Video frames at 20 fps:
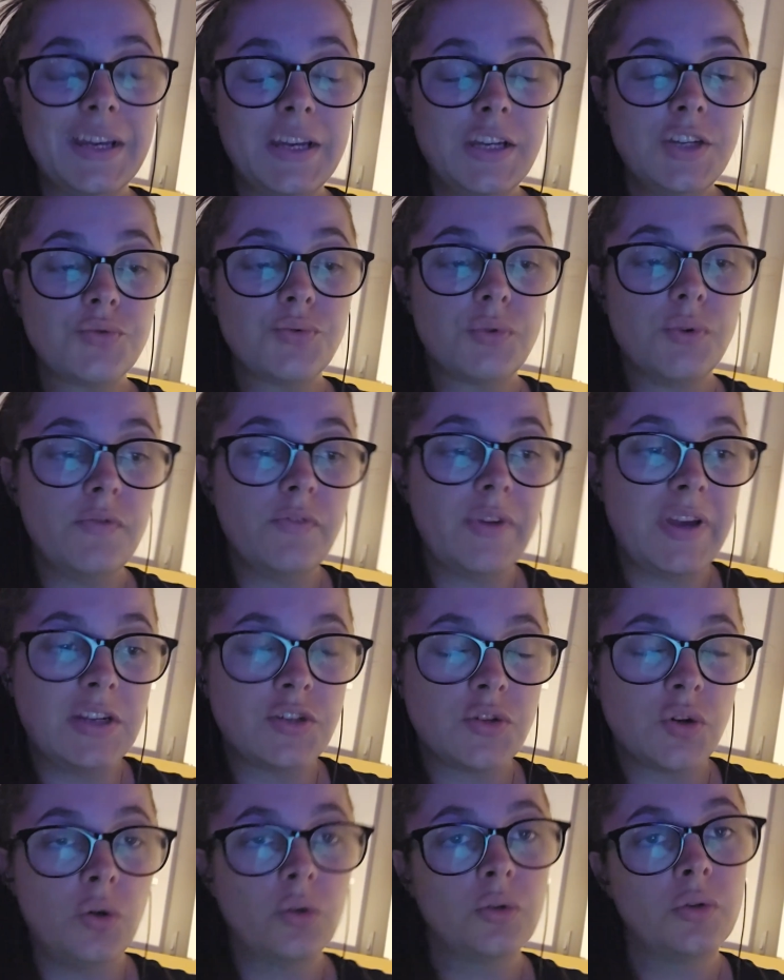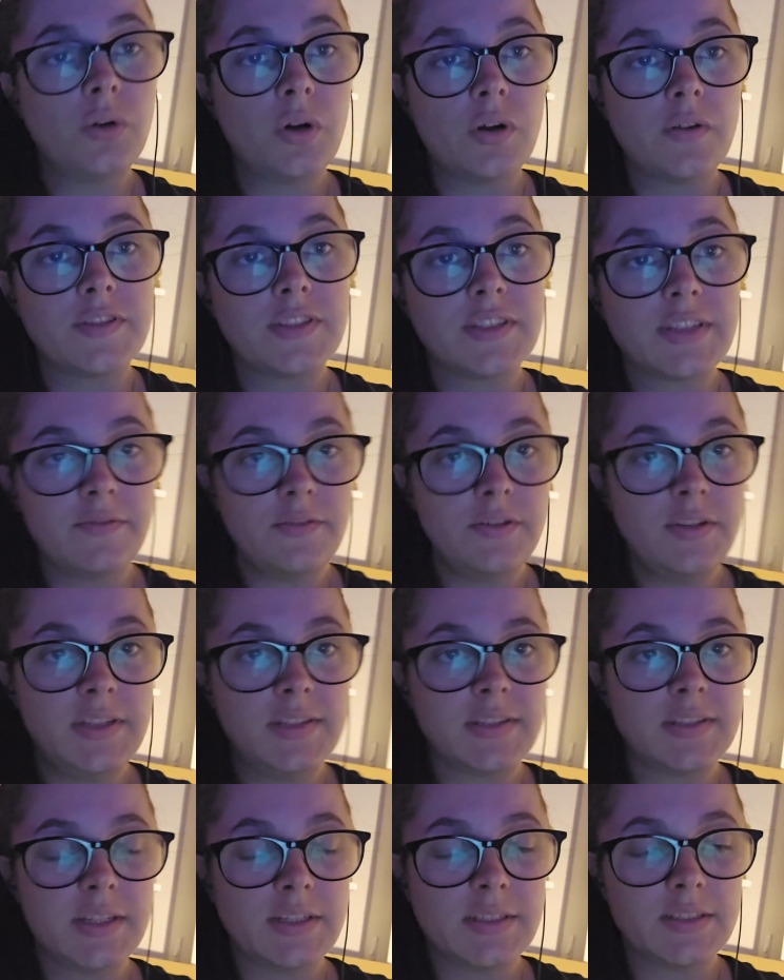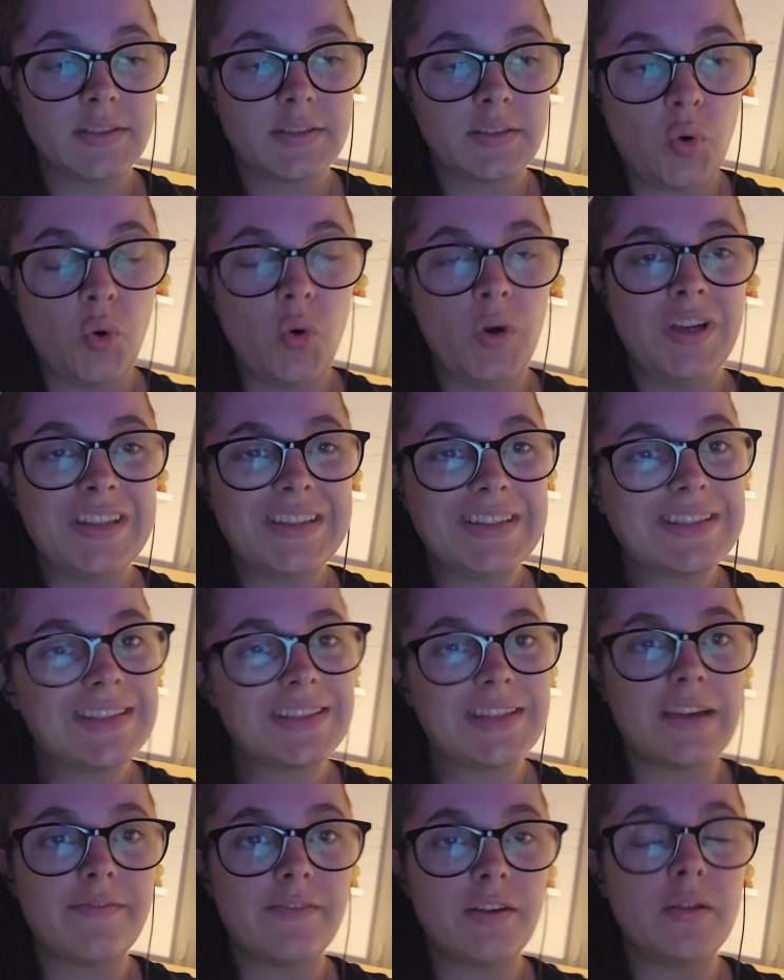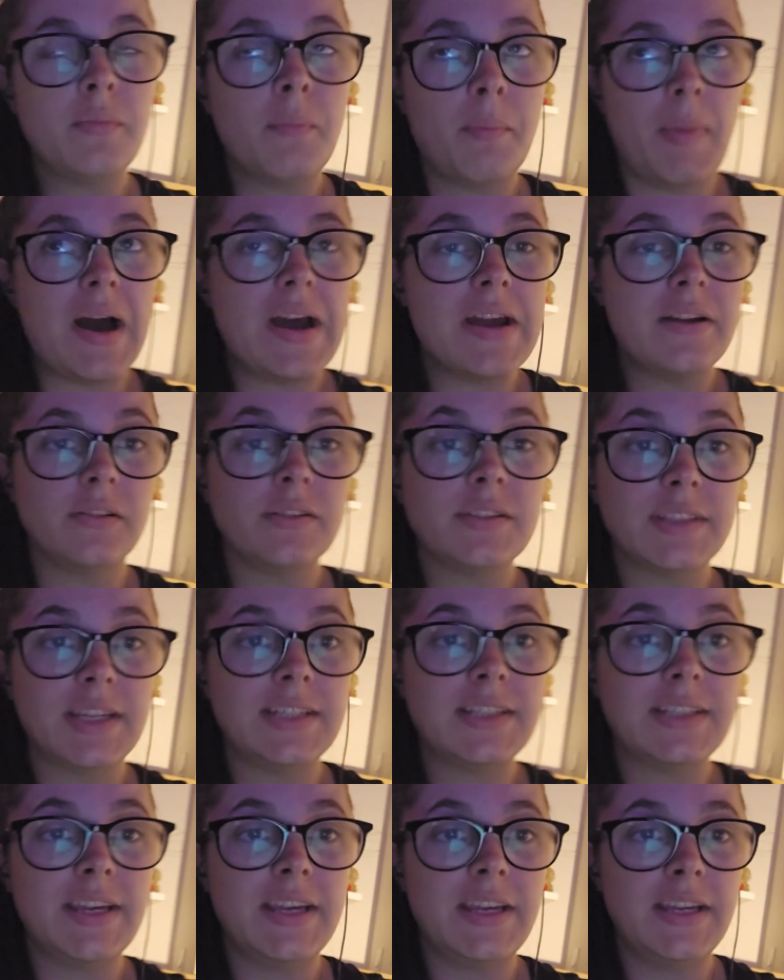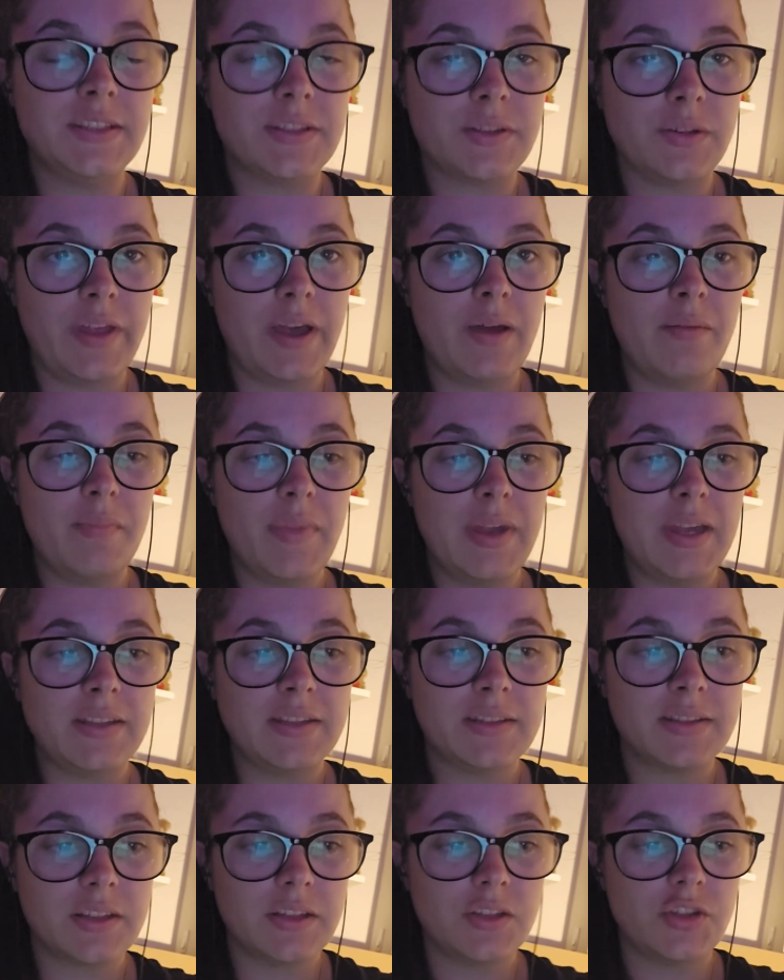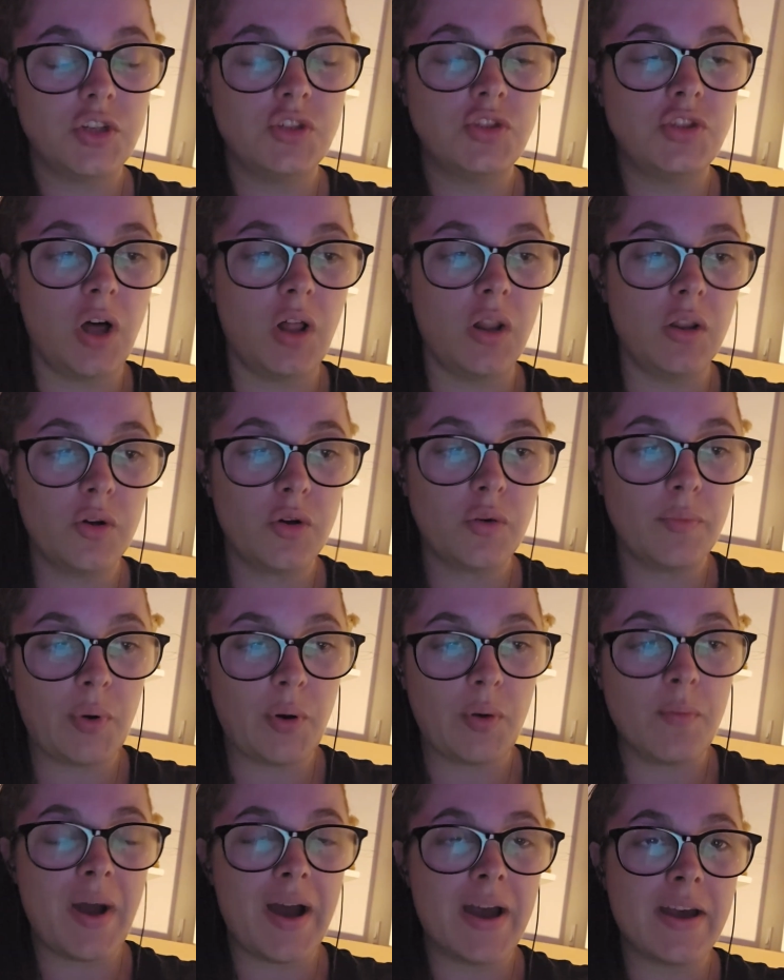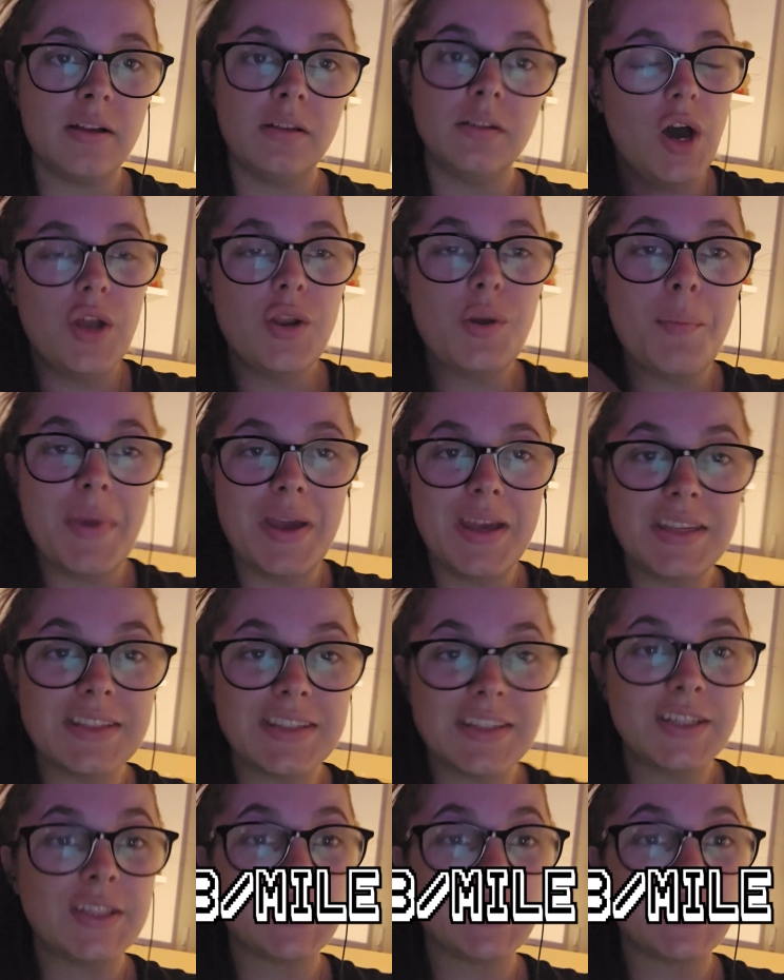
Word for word: i drove a total total of 76.7 miles that day. So that makes the dollar per mile an amazing